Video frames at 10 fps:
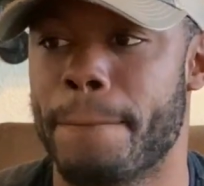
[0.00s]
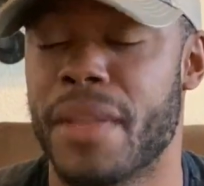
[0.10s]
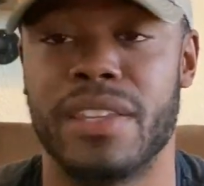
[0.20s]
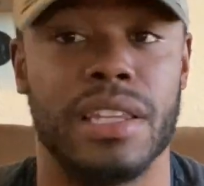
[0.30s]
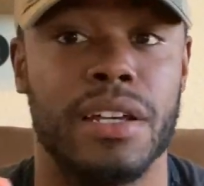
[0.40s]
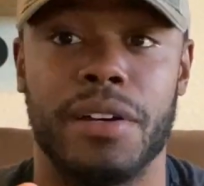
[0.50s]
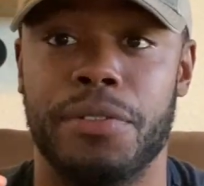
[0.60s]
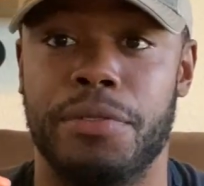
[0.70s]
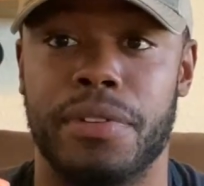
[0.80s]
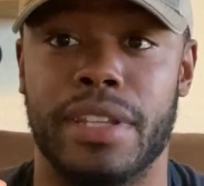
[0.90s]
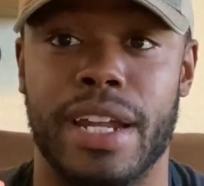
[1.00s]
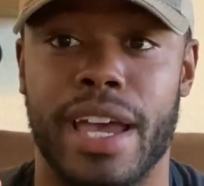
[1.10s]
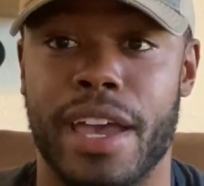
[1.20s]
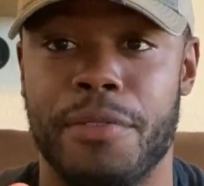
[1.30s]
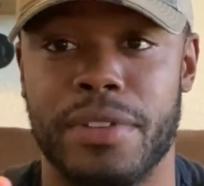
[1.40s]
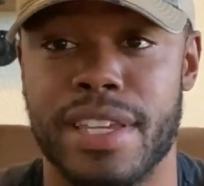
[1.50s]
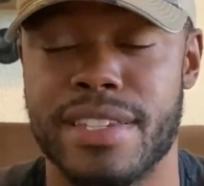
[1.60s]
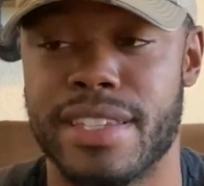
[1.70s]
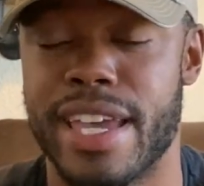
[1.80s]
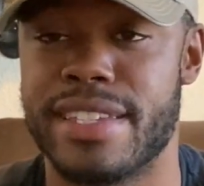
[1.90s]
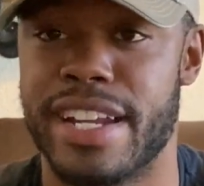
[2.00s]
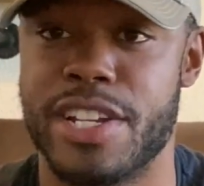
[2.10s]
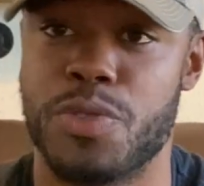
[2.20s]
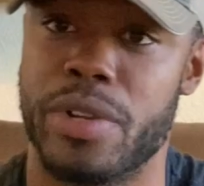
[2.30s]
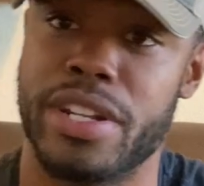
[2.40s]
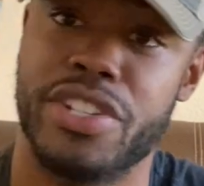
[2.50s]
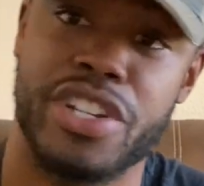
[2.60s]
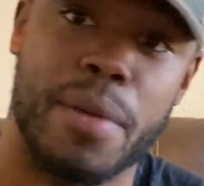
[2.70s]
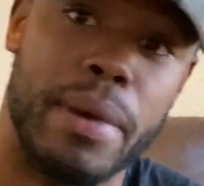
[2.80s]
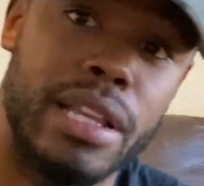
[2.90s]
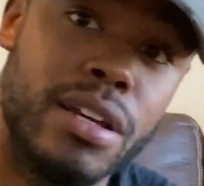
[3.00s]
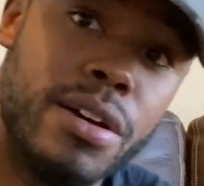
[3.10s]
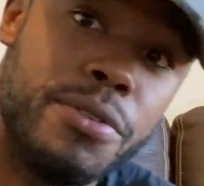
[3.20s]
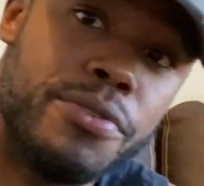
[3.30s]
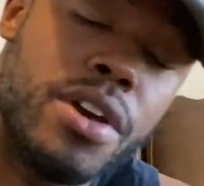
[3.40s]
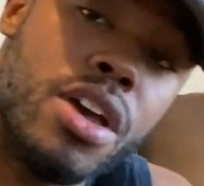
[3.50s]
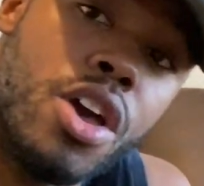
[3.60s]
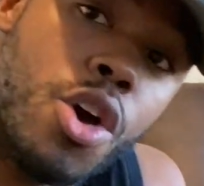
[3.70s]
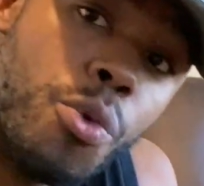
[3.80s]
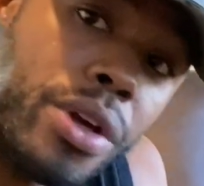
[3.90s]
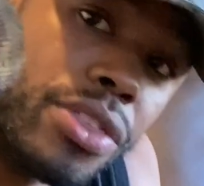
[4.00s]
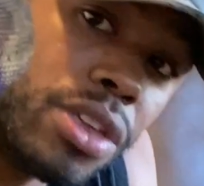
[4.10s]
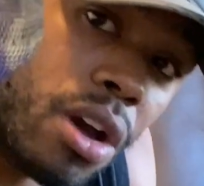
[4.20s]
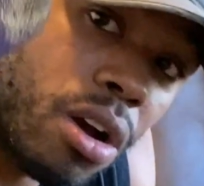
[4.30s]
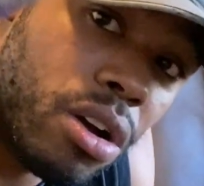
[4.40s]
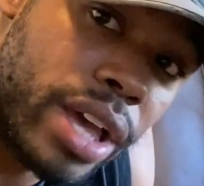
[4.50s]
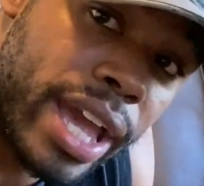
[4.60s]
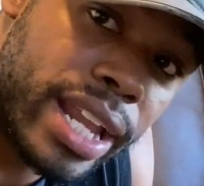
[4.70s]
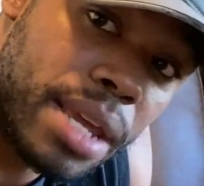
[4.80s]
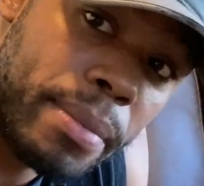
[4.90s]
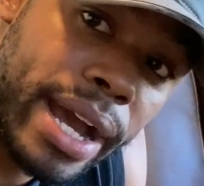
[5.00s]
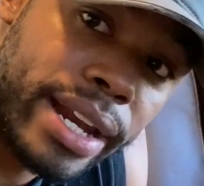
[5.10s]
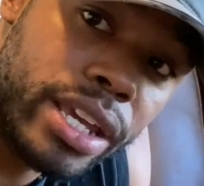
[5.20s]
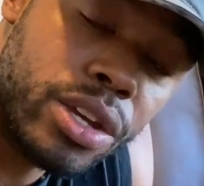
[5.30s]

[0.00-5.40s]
the love that I have for these snakes, and I just wanted to share my love with y'all. Anybody